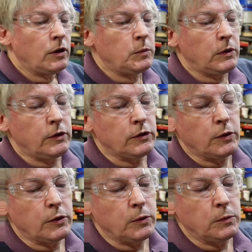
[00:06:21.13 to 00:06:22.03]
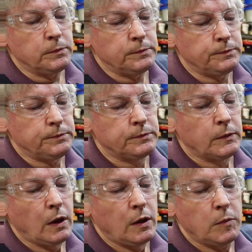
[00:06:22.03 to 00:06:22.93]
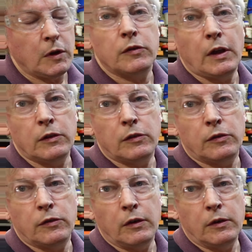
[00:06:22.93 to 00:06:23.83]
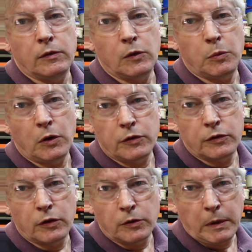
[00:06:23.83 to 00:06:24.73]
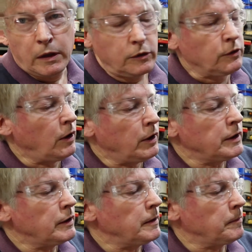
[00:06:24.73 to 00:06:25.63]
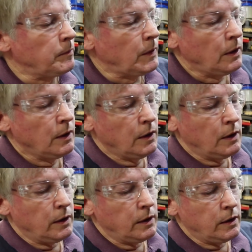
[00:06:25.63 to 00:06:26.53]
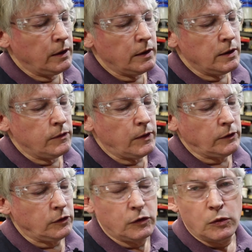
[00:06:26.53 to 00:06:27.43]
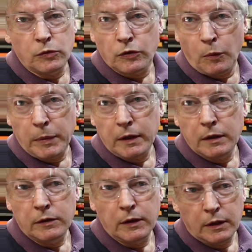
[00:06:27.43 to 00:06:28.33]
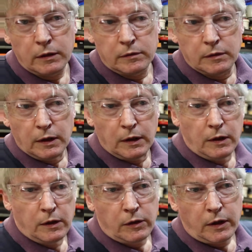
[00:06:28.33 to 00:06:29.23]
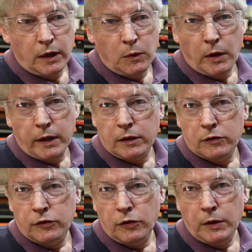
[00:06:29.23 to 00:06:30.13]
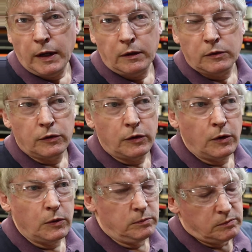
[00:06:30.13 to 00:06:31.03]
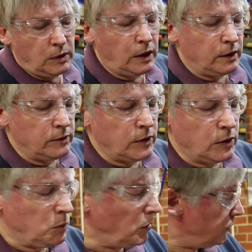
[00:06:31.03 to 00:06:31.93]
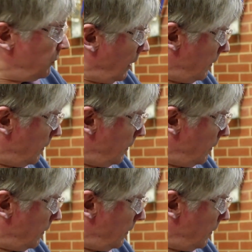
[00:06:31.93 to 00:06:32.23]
width is critical because that's the brooch has got to be able to slide in there. If that's too sloppy, then the keyway gets chewed out, so you've got to watch that.